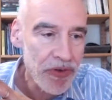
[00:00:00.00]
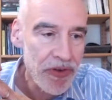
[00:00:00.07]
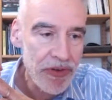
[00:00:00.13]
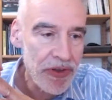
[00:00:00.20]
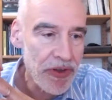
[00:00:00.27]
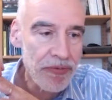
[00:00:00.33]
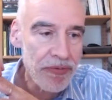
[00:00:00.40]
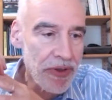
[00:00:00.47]
is
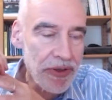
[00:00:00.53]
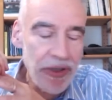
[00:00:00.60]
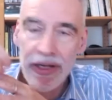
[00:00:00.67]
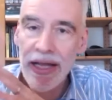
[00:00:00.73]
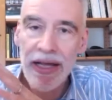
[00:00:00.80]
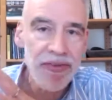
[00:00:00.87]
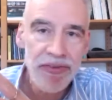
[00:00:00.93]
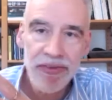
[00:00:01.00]
the
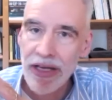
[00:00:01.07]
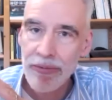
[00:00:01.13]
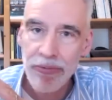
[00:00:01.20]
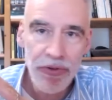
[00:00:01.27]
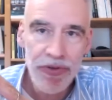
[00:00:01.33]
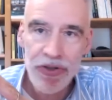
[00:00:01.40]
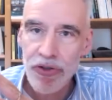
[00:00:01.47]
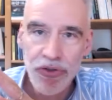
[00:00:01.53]
landscape
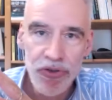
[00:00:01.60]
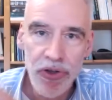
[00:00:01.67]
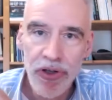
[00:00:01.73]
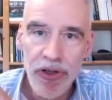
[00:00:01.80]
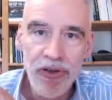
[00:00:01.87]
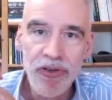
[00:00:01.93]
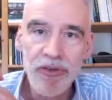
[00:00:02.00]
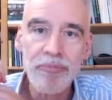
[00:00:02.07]
of visual
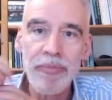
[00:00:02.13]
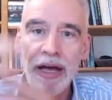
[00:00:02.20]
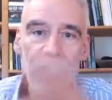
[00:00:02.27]
journalism